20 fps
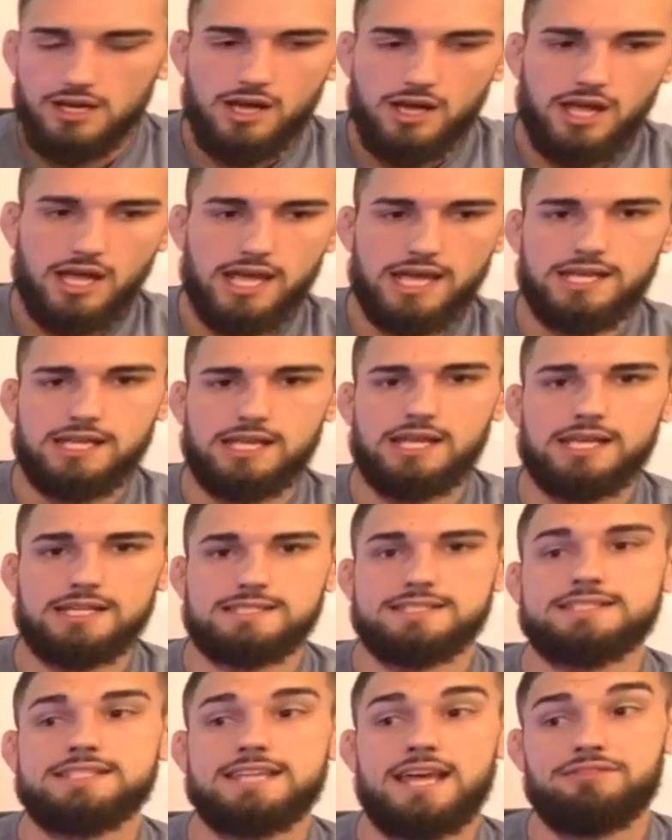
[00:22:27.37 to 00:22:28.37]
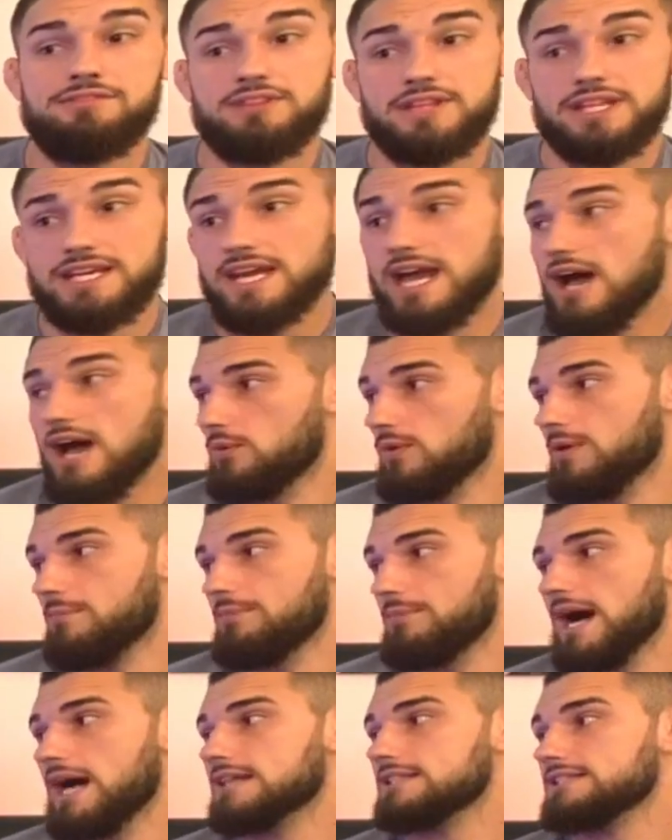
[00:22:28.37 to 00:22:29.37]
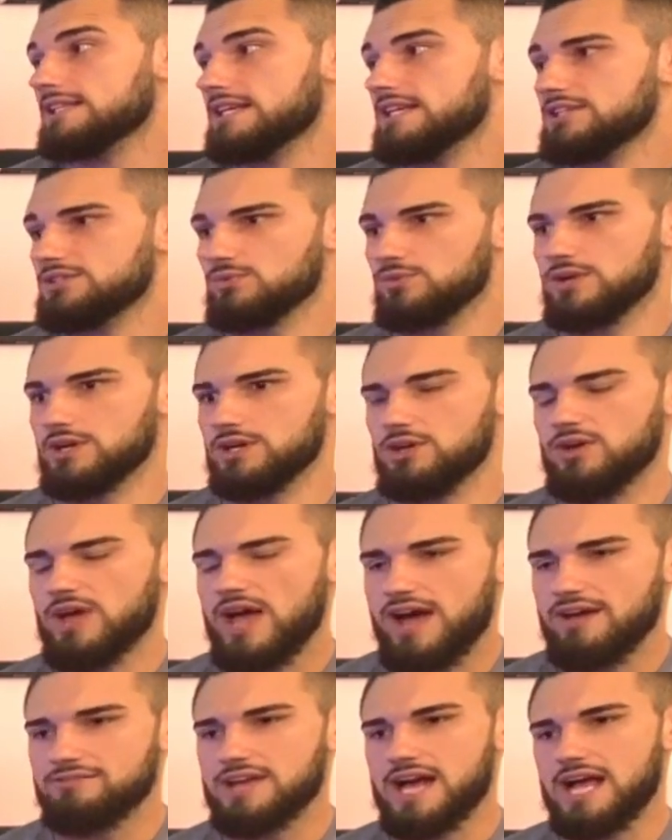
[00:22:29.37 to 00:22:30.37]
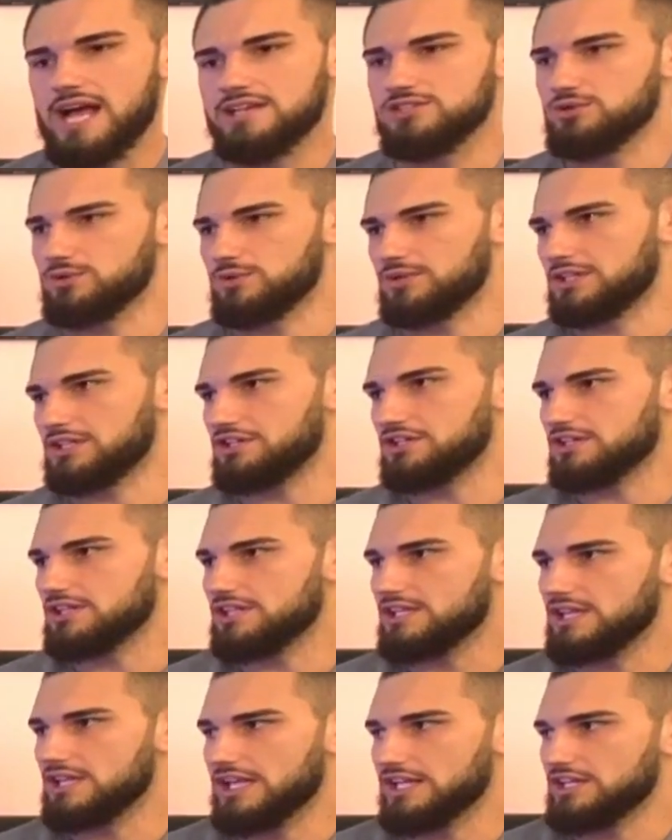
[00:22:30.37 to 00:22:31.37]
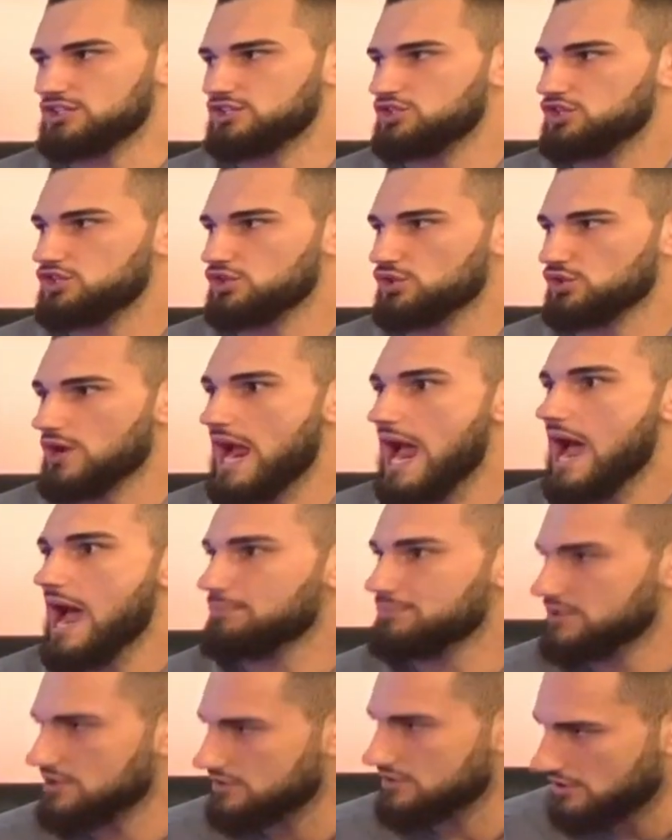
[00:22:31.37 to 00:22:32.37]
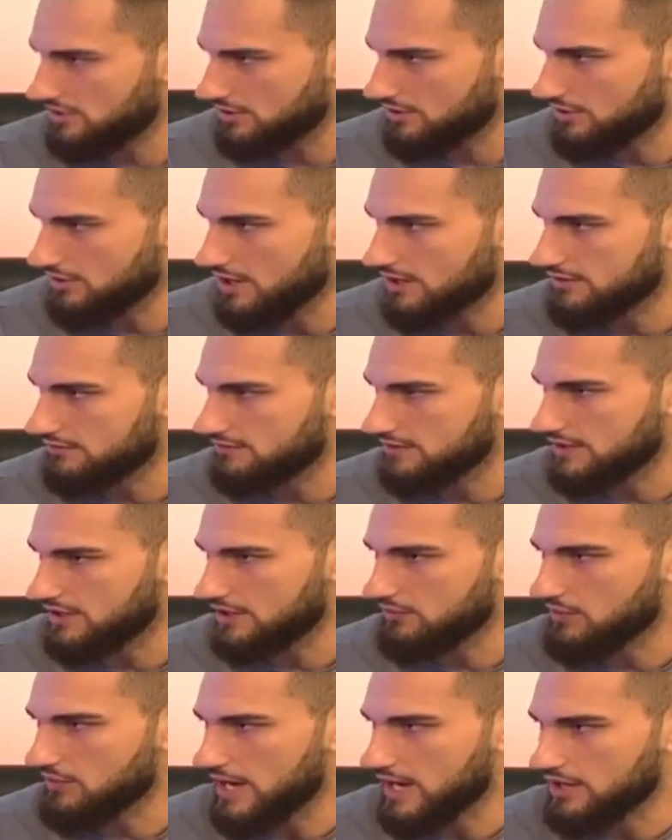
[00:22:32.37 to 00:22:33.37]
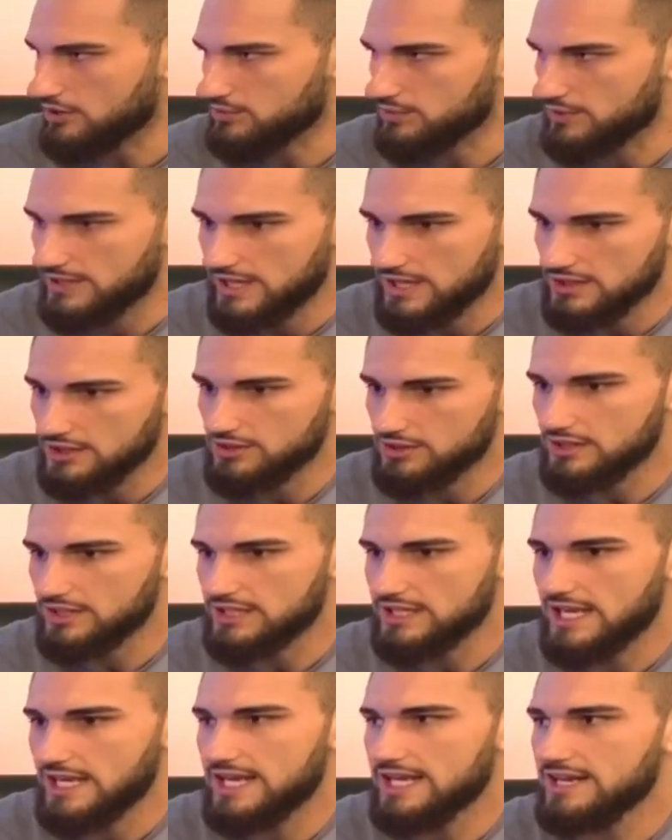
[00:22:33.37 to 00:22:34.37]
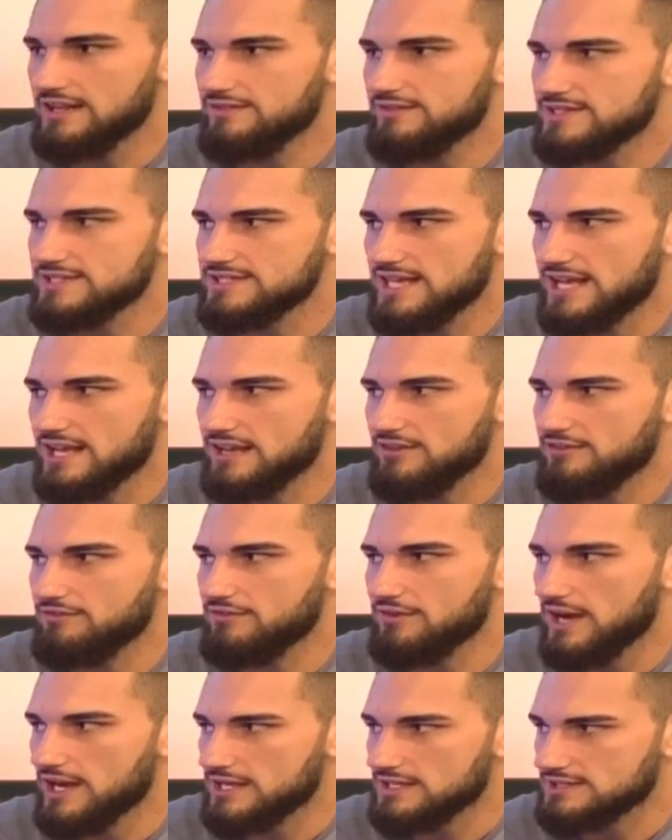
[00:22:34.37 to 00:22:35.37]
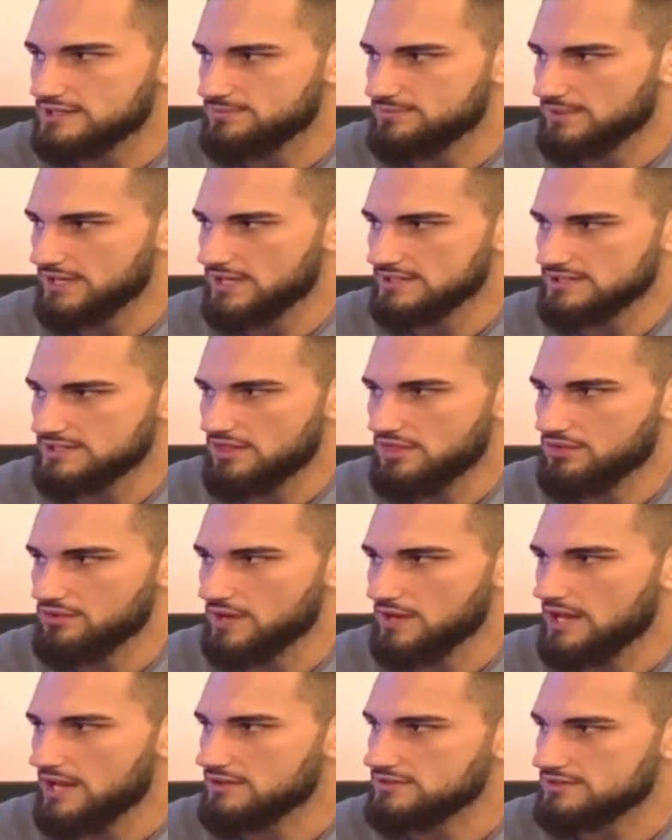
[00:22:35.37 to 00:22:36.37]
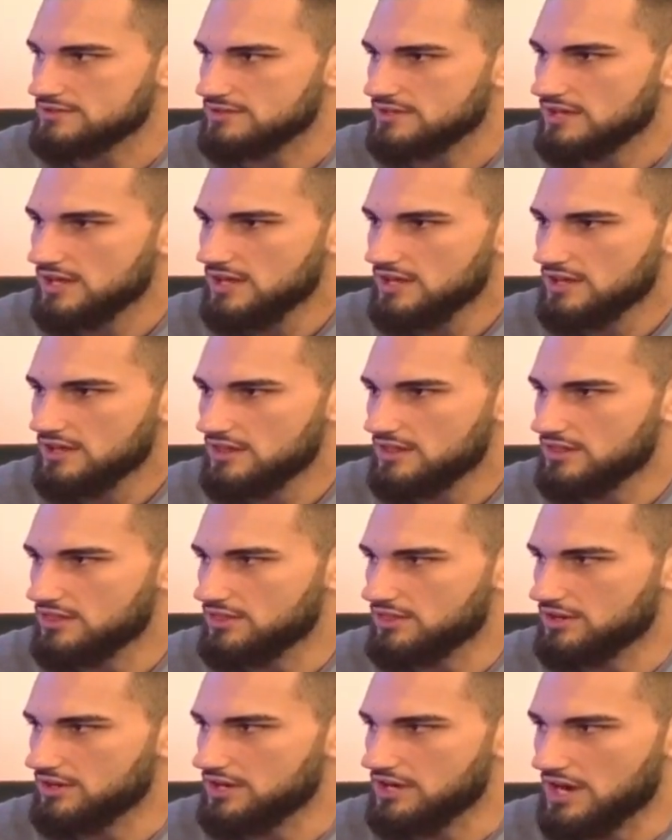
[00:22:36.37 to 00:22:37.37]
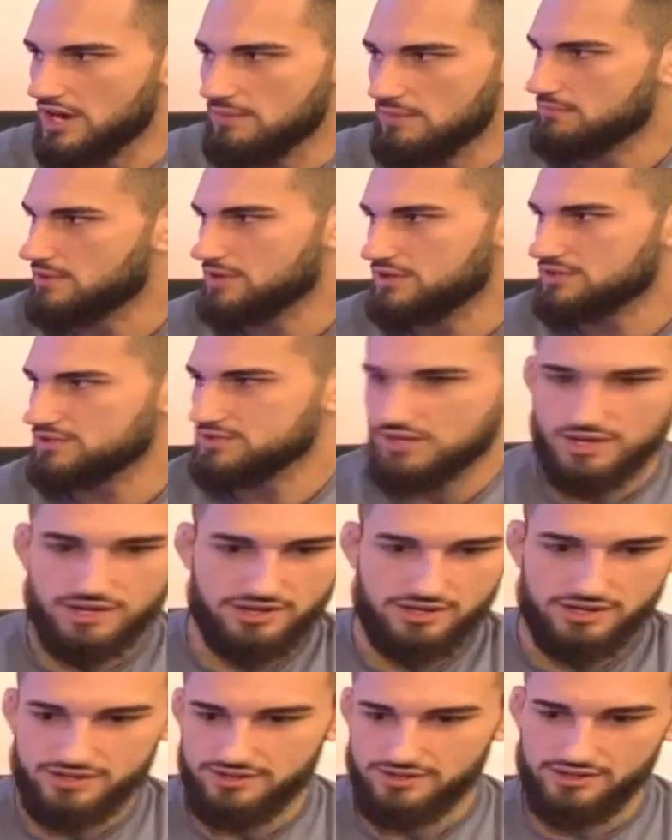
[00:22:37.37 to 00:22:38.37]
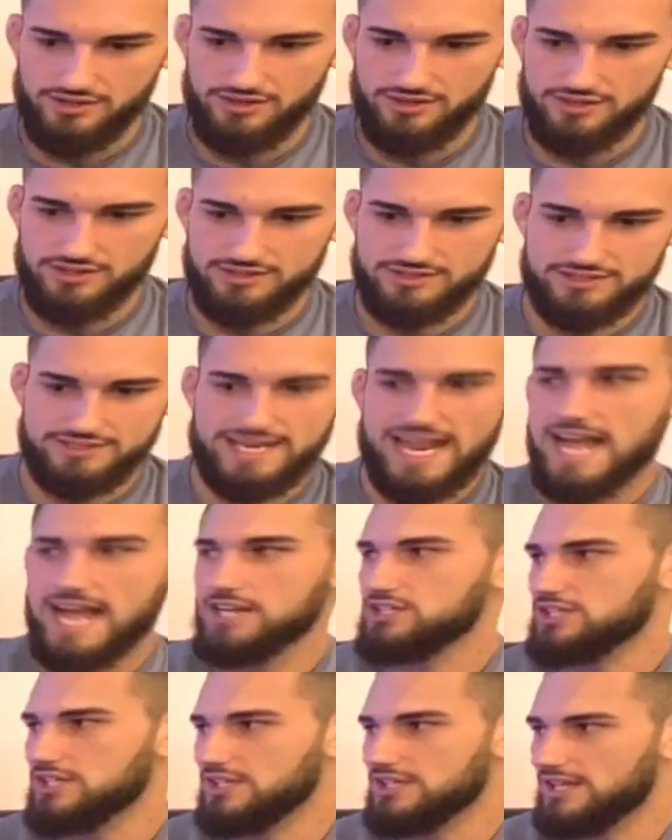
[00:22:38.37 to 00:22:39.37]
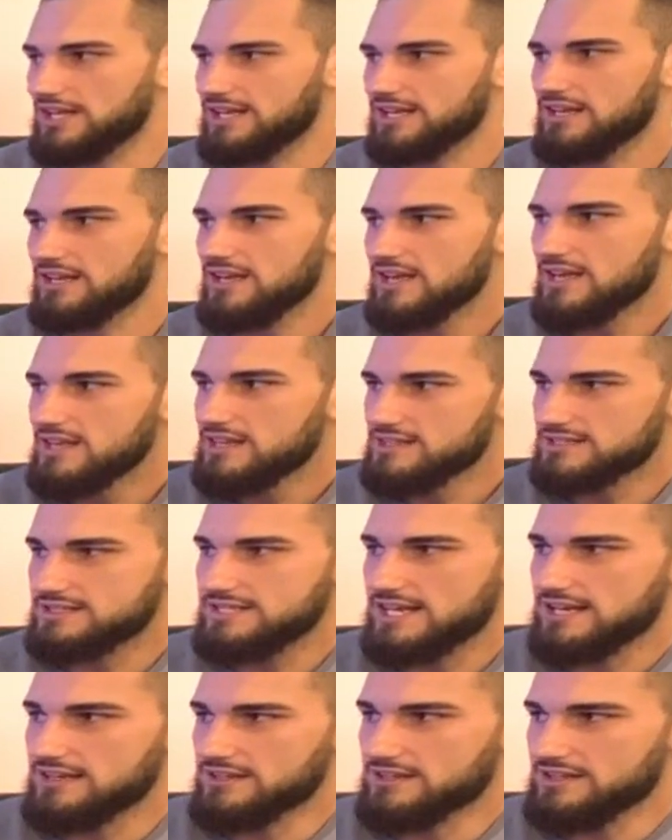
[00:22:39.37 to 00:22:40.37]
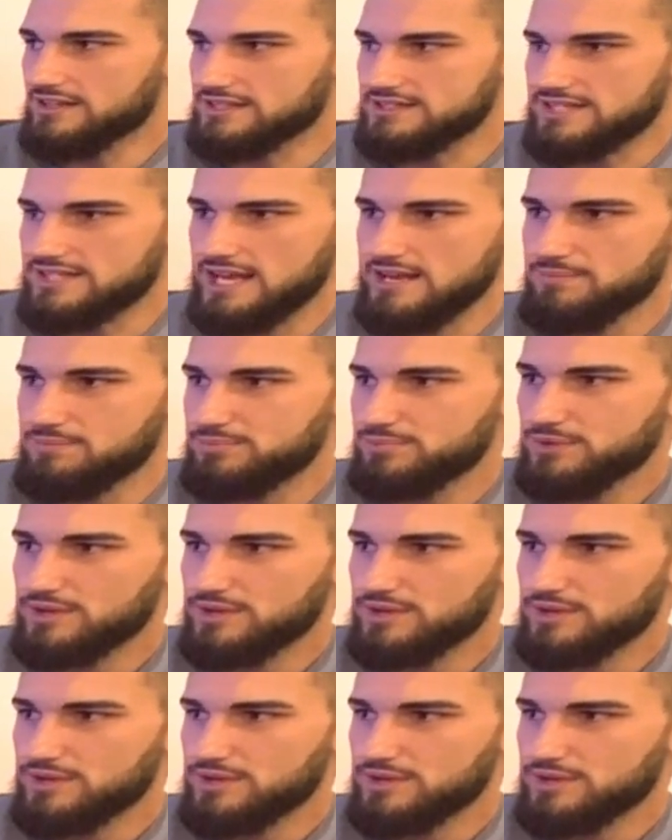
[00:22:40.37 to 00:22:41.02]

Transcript: It's definitely not what boxing is, where you have guys who are literally like trapped to their undefeated record, where they literally can't even take fights because it threatens the numbers on the stat sheet. Like the tail of the tape,